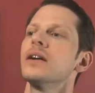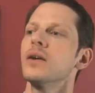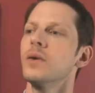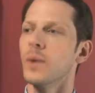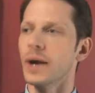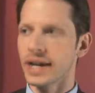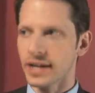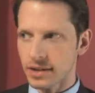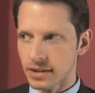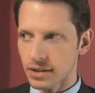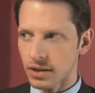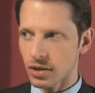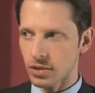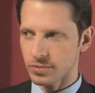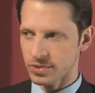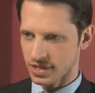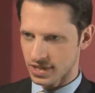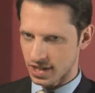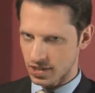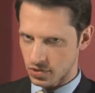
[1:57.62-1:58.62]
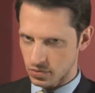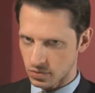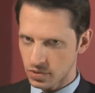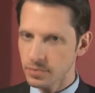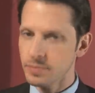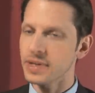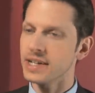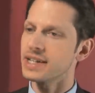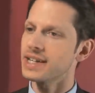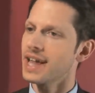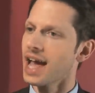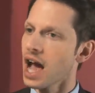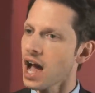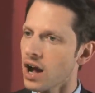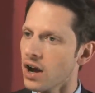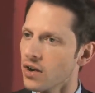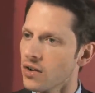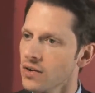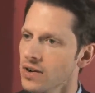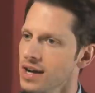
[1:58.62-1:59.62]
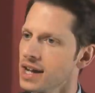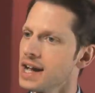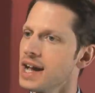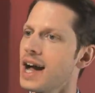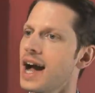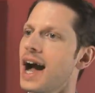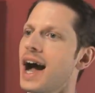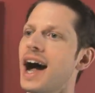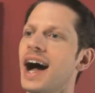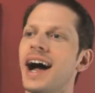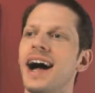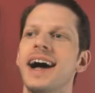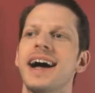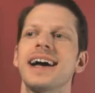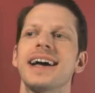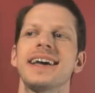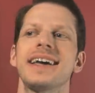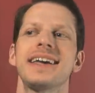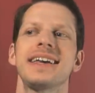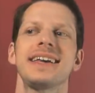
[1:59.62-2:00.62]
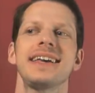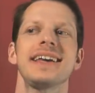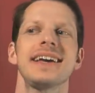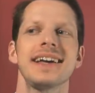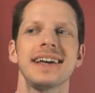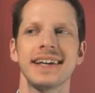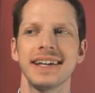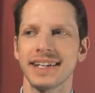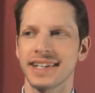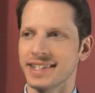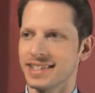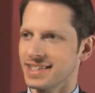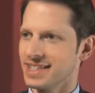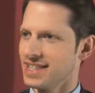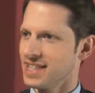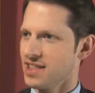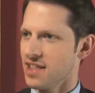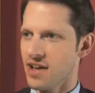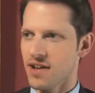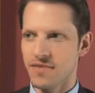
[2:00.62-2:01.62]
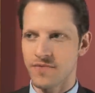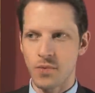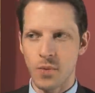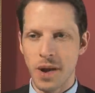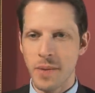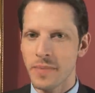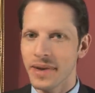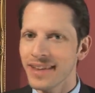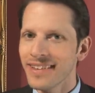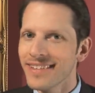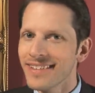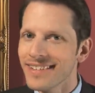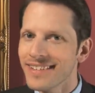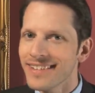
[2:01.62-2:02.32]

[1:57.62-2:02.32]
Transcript: quite homosexual, but now I love women.